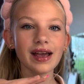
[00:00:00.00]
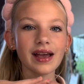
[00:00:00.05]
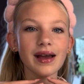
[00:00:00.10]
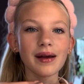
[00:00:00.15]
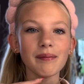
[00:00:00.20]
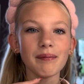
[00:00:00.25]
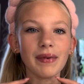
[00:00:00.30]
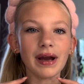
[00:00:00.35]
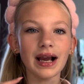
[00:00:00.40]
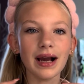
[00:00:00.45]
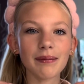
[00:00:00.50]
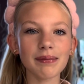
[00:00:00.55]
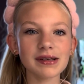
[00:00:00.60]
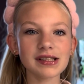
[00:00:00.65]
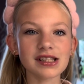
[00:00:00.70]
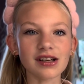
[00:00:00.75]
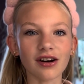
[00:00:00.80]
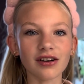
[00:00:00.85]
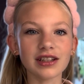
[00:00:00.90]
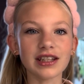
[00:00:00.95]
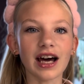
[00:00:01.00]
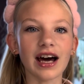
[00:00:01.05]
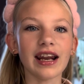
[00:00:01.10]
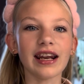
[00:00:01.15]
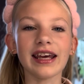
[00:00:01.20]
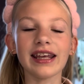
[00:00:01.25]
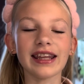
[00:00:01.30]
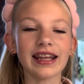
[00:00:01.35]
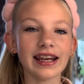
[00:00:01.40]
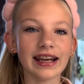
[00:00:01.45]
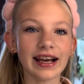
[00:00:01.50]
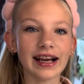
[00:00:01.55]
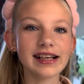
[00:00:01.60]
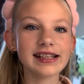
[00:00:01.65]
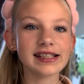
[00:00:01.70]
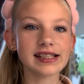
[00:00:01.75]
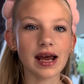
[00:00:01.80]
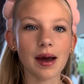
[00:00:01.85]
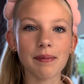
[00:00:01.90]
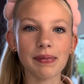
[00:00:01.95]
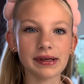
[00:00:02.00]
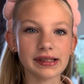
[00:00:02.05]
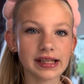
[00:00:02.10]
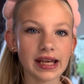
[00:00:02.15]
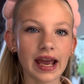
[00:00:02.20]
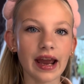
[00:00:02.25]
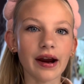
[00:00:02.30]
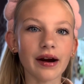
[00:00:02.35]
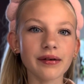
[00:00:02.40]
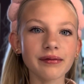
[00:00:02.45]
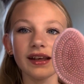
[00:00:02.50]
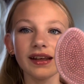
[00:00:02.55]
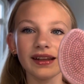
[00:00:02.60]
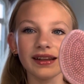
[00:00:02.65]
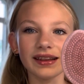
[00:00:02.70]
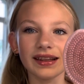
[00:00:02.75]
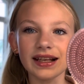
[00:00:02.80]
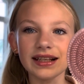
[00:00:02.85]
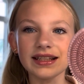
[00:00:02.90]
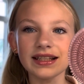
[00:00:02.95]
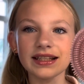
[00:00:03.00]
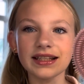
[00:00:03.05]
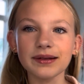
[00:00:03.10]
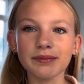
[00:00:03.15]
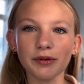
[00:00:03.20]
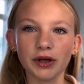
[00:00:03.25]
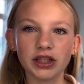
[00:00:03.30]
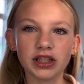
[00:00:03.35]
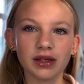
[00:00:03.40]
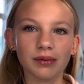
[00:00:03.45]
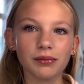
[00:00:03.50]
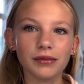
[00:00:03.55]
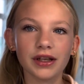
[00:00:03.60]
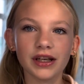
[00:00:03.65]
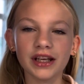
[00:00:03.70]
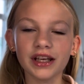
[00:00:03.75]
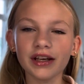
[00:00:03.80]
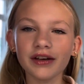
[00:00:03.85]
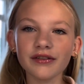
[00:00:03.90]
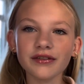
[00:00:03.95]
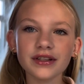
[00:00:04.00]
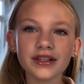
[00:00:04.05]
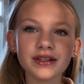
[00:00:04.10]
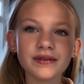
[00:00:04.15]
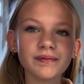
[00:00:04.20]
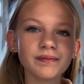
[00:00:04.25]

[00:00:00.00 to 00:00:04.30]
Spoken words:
Makeup is all done, and the next step is hair. This is the brush I'm going to use.